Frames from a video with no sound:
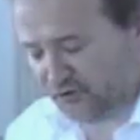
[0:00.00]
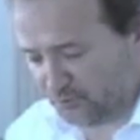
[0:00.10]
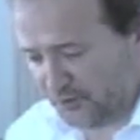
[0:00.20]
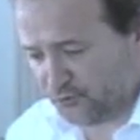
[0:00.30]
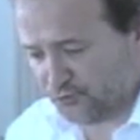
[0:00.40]

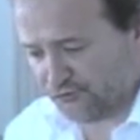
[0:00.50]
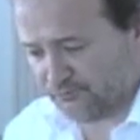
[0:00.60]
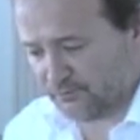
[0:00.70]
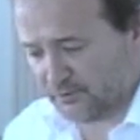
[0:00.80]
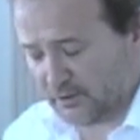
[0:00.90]
special tr
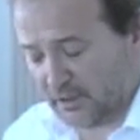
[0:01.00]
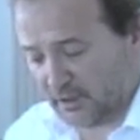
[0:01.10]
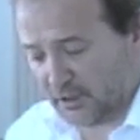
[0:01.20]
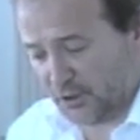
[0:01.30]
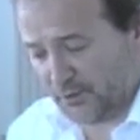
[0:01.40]
uh,
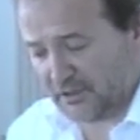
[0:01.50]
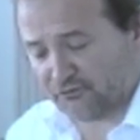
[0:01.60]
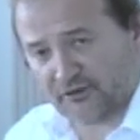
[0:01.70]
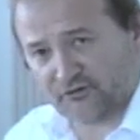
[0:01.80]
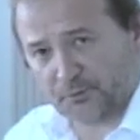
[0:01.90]
cloning
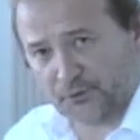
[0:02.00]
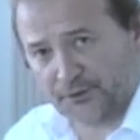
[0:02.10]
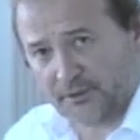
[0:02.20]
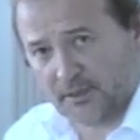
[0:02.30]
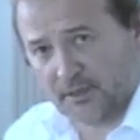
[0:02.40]

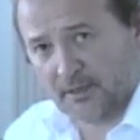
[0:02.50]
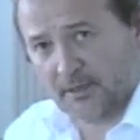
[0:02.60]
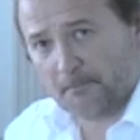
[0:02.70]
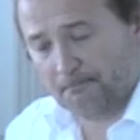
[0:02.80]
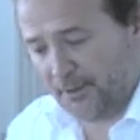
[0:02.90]
transponder,
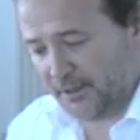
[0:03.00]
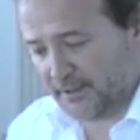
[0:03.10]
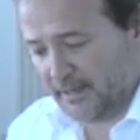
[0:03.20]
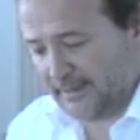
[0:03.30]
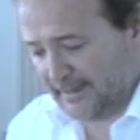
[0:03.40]

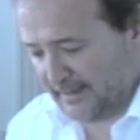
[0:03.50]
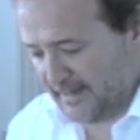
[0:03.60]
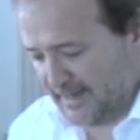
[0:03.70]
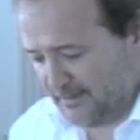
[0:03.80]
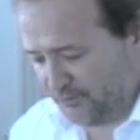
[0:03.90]
but it
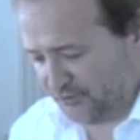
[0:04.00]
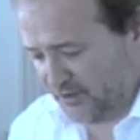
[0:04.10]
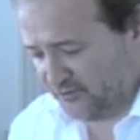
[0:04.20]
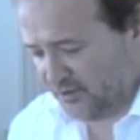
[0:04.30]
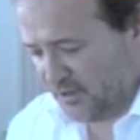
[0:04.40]
enables
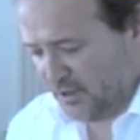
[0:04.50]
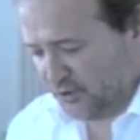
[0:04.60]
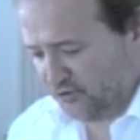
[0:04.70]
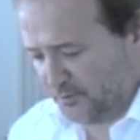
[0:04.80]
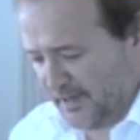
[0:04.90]
us
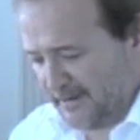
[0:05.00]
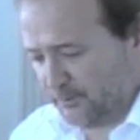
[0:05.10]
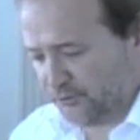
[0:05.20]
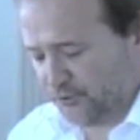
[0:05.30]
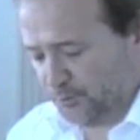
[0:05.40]
to be
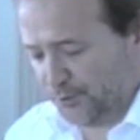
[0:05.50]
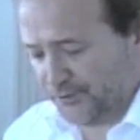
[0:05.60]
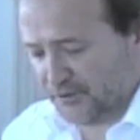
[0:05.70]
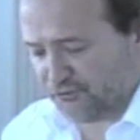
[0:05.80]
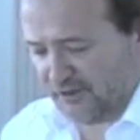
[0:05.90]
able to
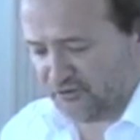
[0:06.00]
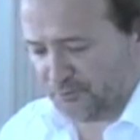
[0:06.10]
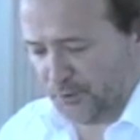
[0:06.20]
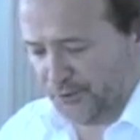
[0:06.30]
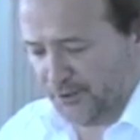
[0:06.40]
put the
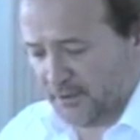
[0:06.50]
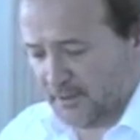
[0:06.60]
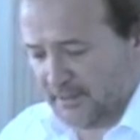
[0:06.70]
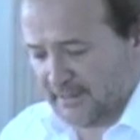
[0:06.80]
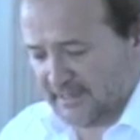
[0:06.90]
transponder
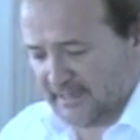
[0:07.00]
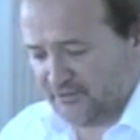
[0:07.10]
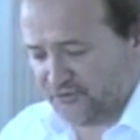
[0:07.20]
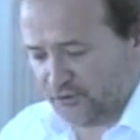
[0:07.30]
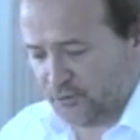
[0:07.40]

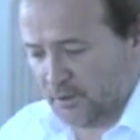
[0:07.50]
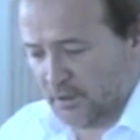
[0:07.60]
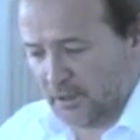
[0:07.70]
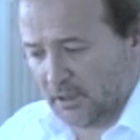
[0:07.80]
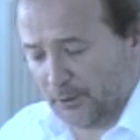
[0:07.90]
into
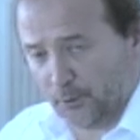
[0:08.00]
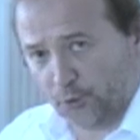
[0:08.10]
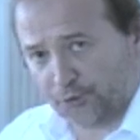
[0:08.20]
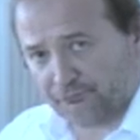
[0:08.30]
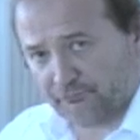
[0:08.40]
an
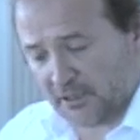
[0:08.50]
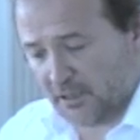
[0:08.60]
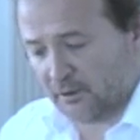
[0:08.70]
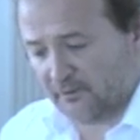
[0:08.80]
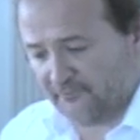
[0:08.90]

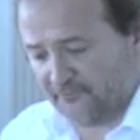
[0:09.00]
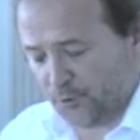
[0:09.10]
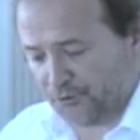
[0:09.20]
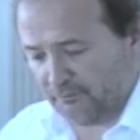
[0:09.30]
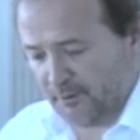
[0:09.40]
ordinary
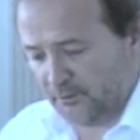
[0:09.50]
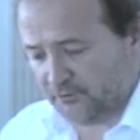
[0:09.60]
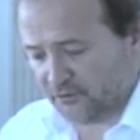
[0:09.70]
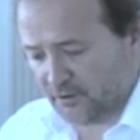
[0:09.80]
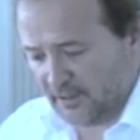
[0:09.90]
Ford
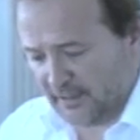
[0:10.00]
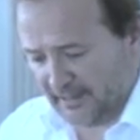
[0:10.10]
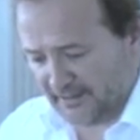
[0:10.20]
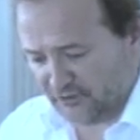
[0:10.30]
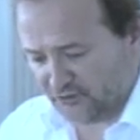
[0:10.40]
remote
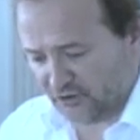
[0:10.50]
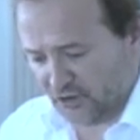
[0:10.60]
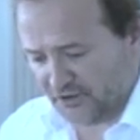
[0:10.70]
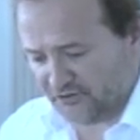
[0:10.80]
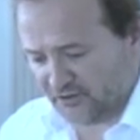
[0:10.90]
and it
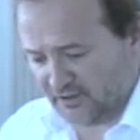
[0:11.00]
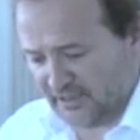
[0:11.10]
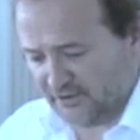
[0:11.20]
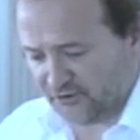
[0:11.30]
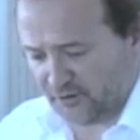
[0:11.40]
slides
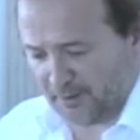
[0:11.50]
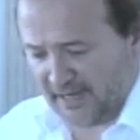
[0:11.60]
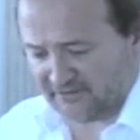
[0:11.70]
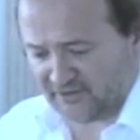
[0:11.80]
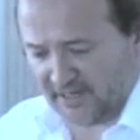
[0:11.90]
into the
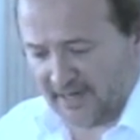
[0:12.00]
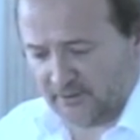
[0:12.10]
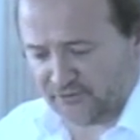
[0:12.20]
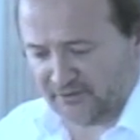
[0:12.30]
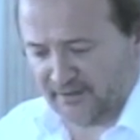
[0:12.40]
plastic
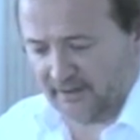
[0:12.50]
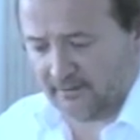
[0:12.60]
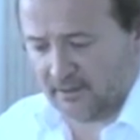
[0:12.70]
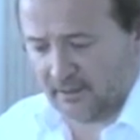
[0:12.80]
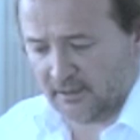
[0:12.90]
housing
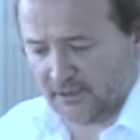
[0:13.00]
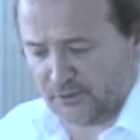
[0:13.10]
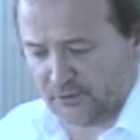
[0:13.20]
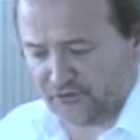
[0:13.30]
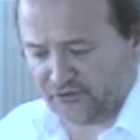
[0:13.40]
there and
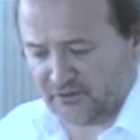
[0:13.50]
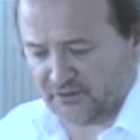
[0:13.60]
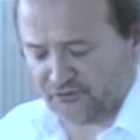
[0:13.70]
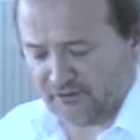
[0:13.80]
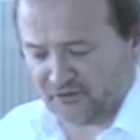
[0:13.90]
you can see
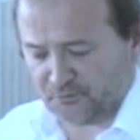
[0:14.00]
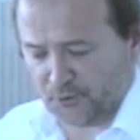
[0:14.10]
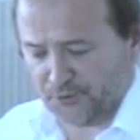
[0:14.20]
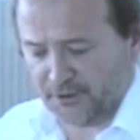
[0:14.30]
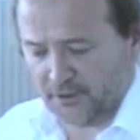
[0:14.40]
the
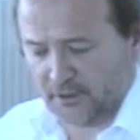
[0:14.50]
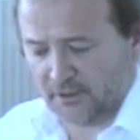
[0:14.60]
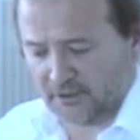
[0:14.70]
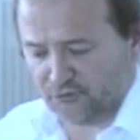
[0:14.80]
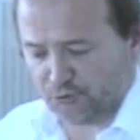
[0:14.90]
transponder
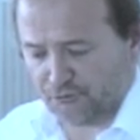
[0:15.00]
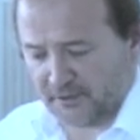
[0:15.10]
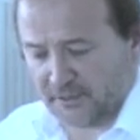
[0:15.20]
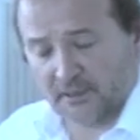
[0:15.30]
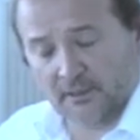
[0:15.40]
is
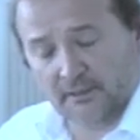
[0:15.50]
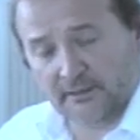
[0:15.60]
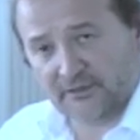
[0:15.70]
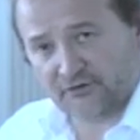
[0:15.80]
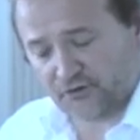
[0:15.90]
already
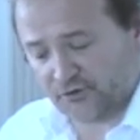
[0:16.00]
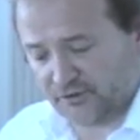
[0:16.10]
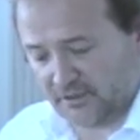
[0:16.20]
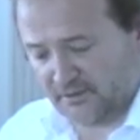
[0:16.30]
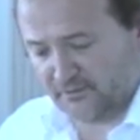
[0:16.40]

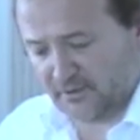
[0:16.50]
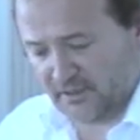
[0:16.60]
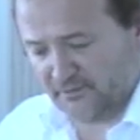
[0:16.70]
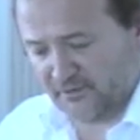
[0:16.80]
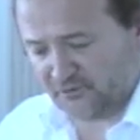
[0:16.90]
inserted in,
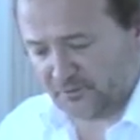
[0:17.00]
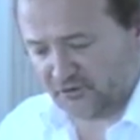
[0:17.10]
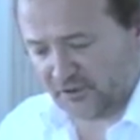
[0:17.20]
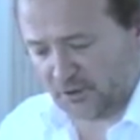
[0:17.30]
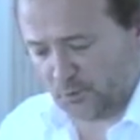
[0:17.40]
in this
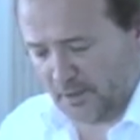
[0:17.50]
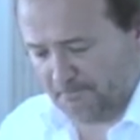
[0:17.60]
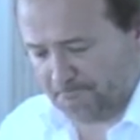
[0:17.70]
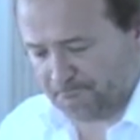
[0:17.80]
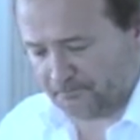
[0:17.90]
particular one.
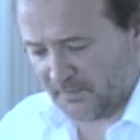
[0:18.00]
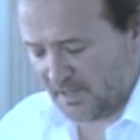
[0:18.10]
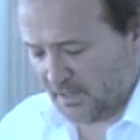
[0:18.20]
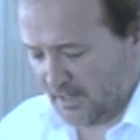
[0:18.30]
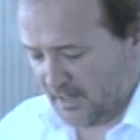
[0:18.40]

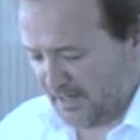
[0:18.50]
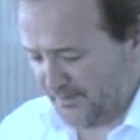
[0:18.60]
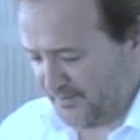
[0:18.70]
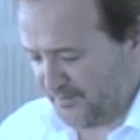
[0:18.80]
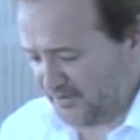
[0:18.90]
And
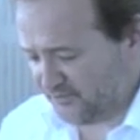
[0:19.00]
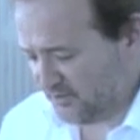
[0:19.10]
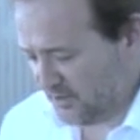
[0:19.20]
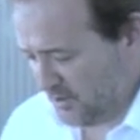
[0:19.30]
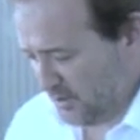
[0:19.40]
then this
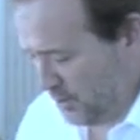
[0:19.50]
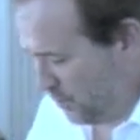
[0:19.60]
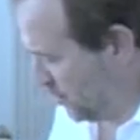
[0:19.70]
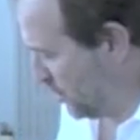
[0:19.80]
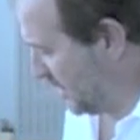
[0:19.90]

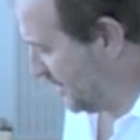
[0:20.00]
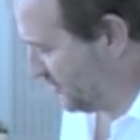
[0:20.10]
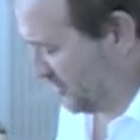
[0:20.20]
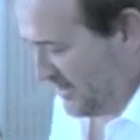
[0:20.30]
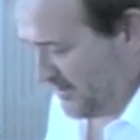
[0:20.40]
will clip
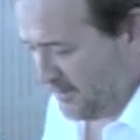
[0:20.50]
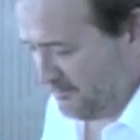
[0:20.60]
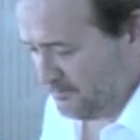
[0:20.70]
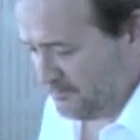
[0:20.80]
together